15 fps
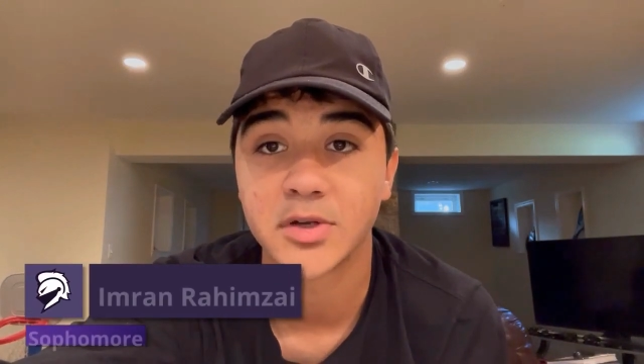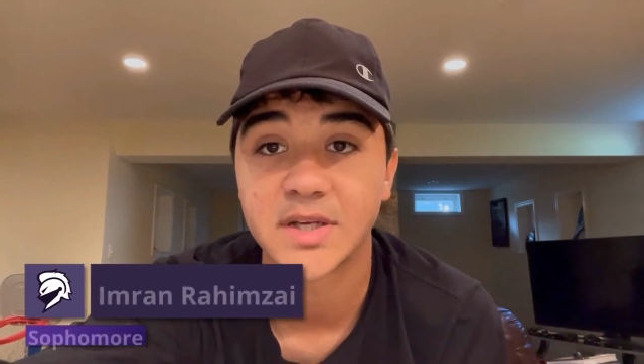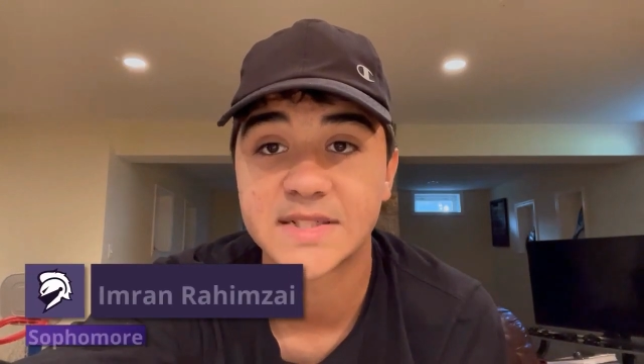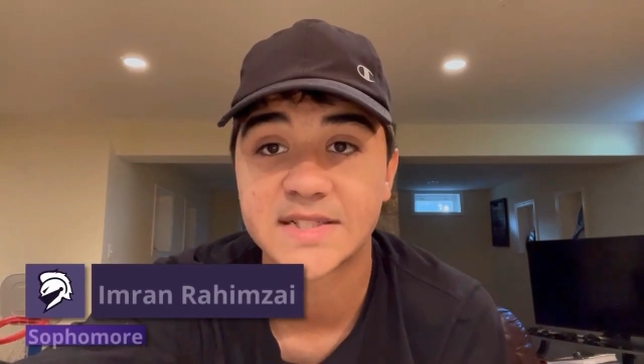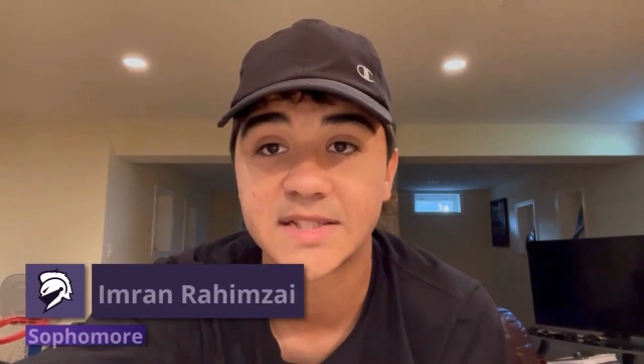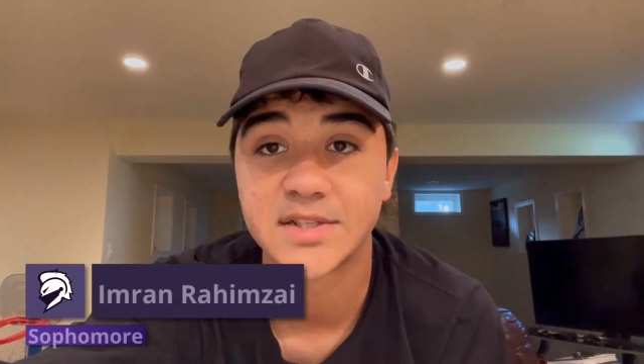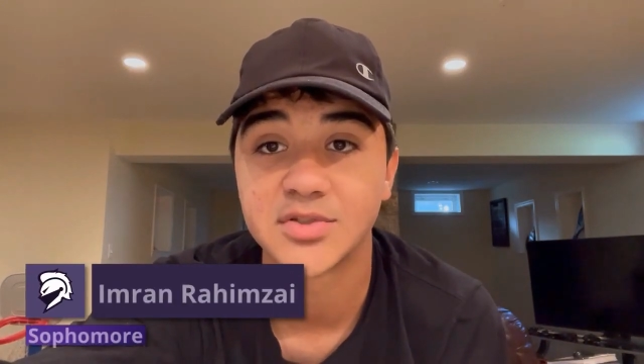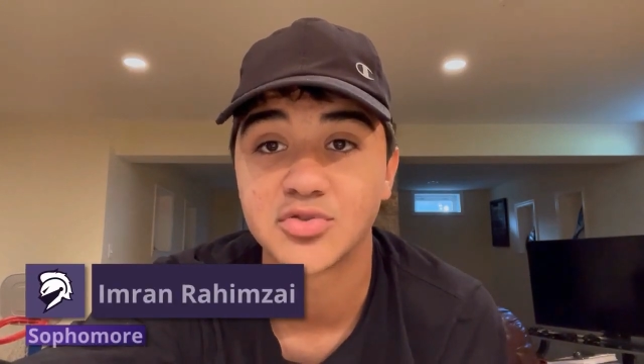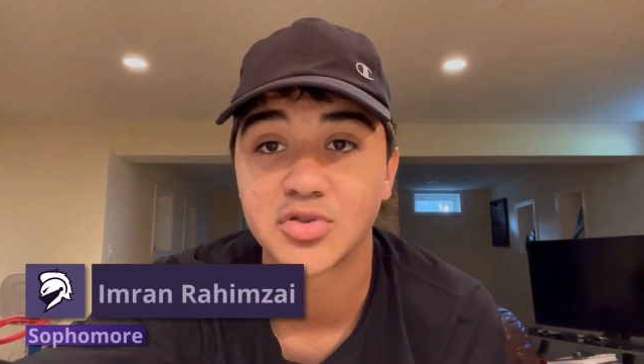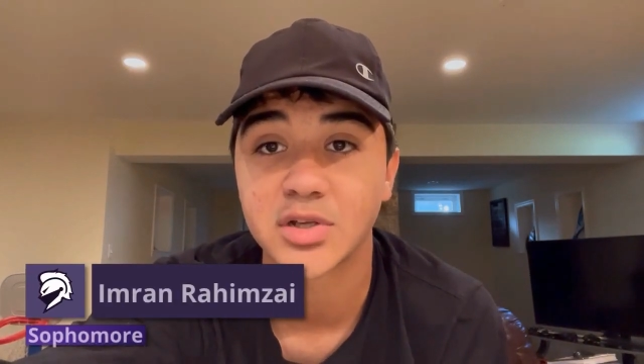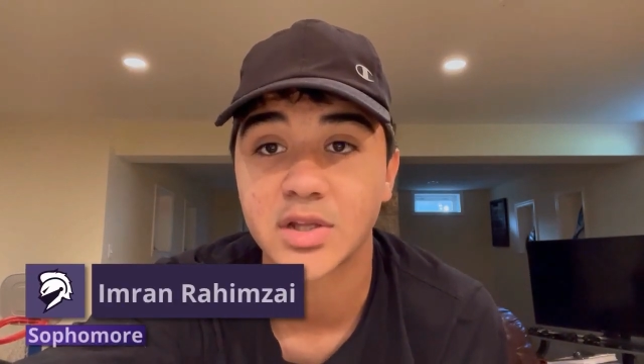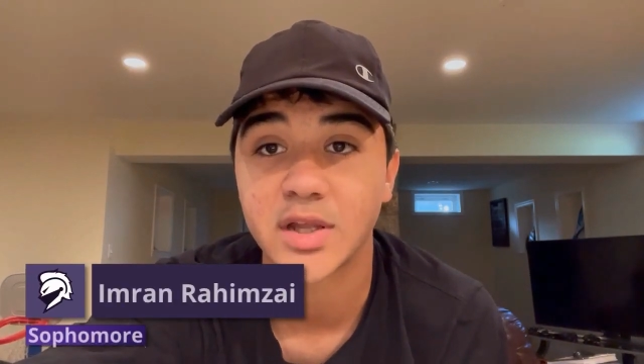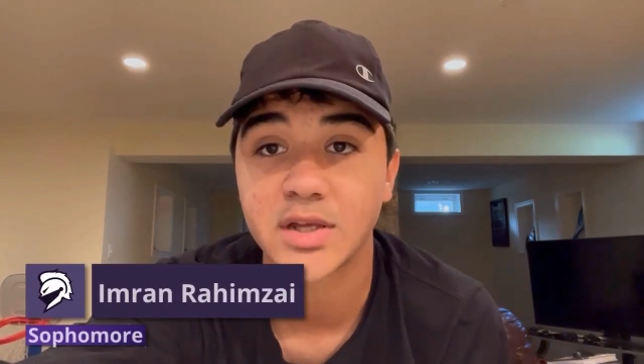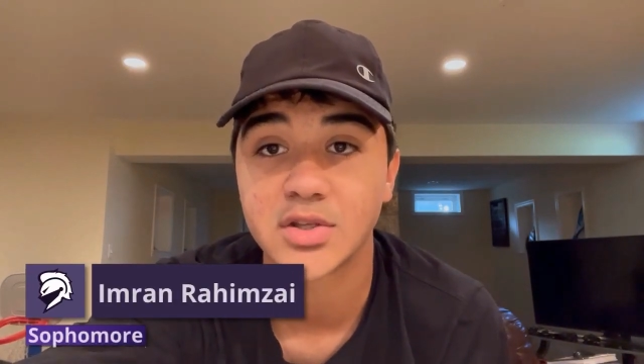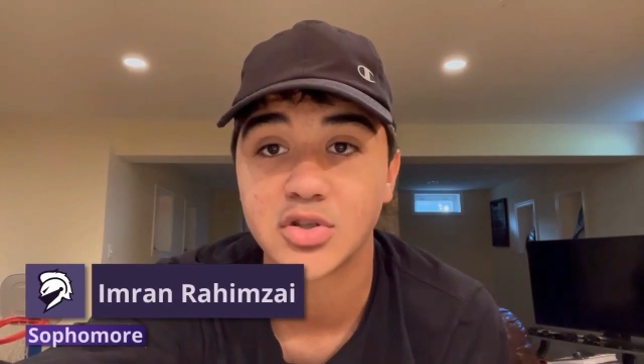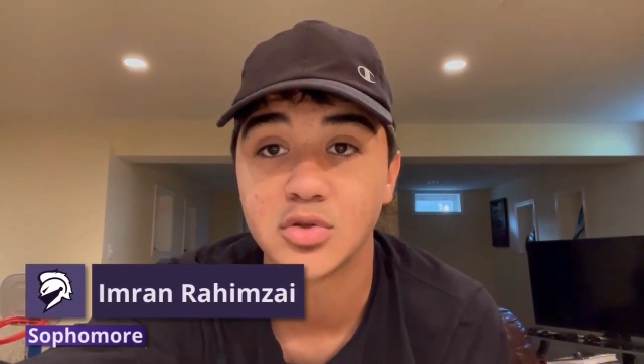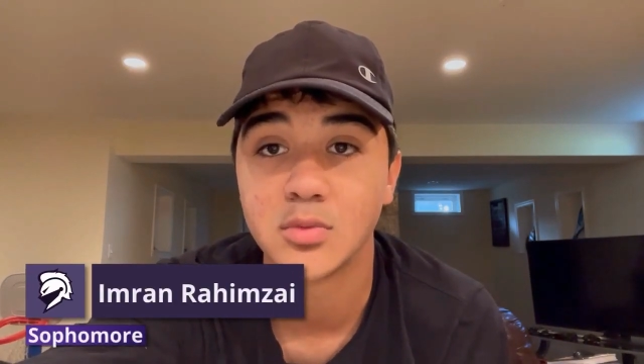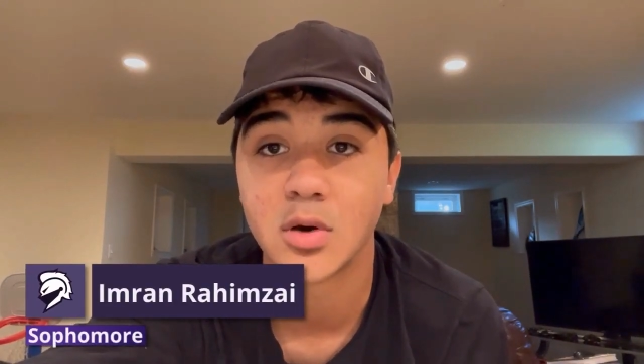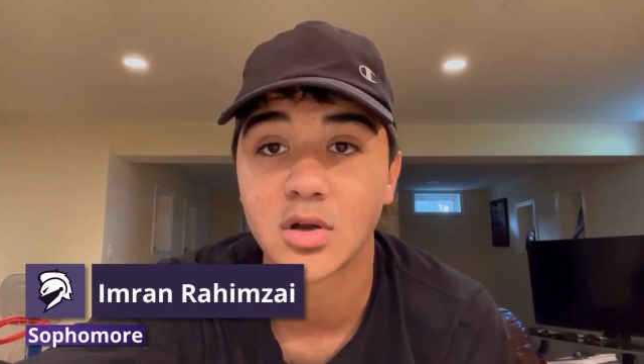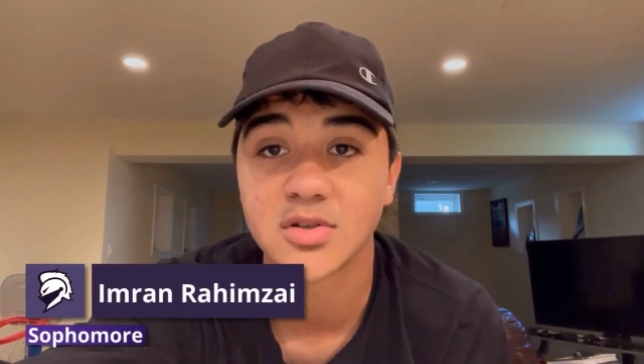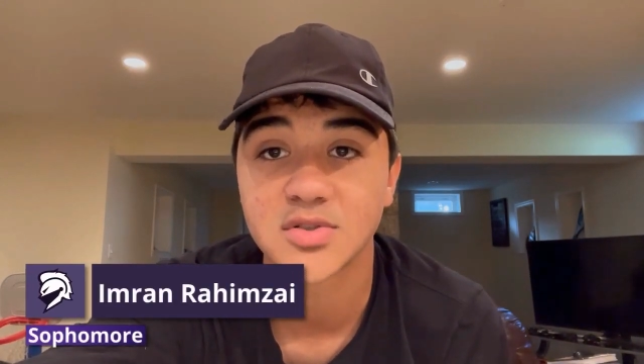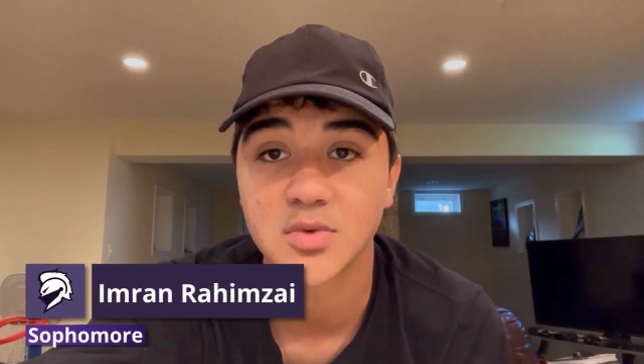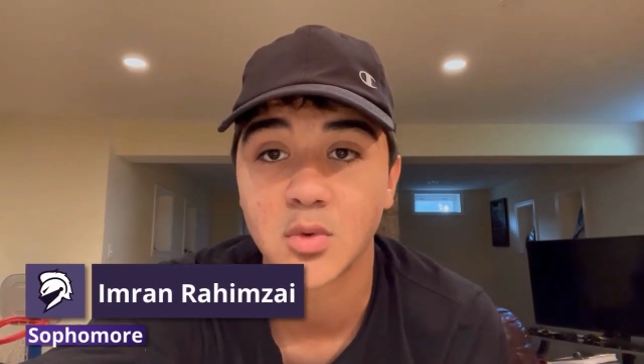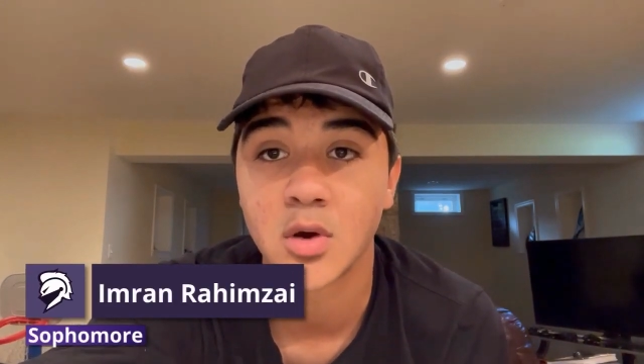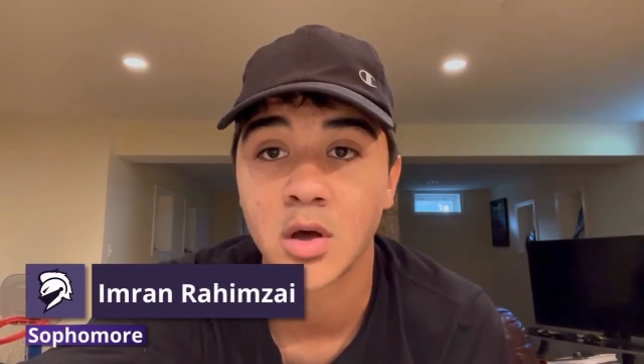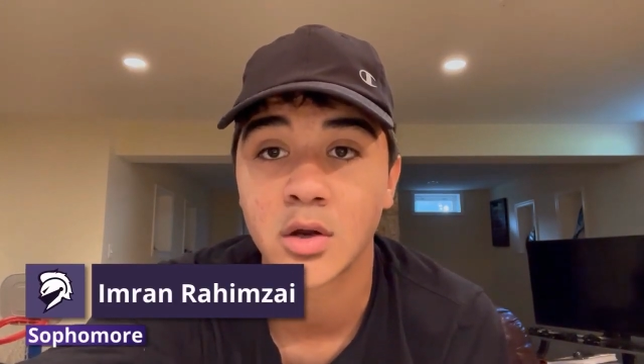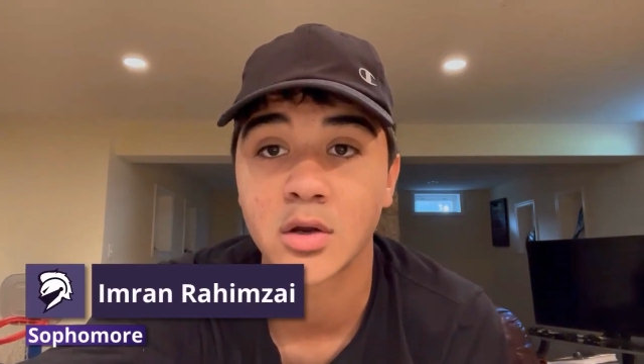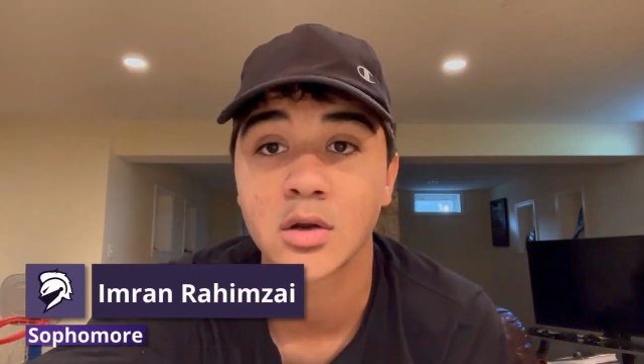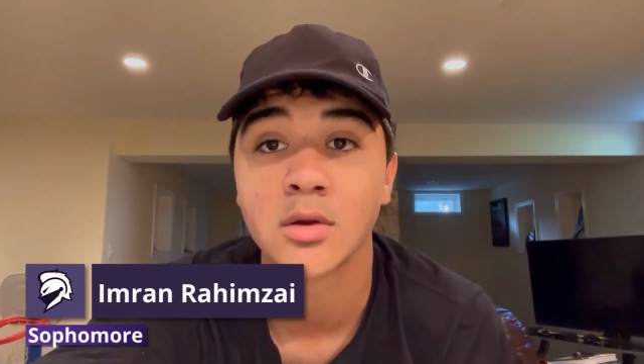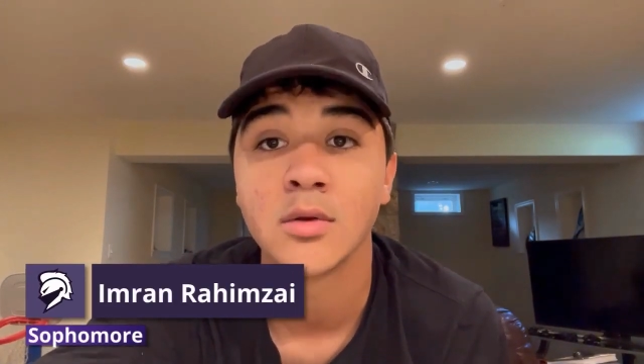eggs and then drink like two bottles of
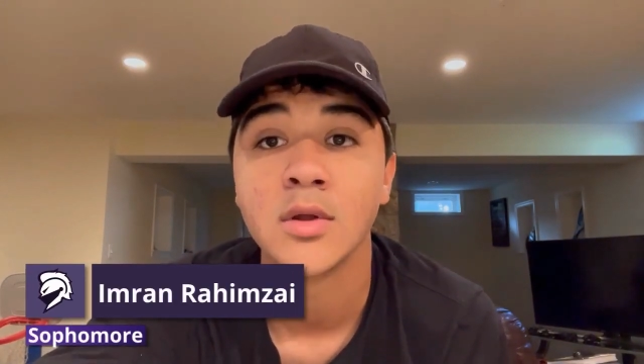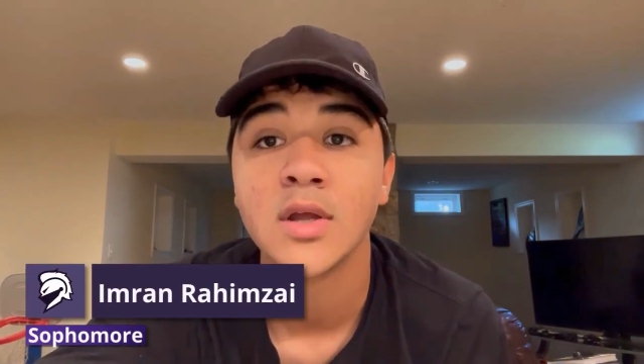water.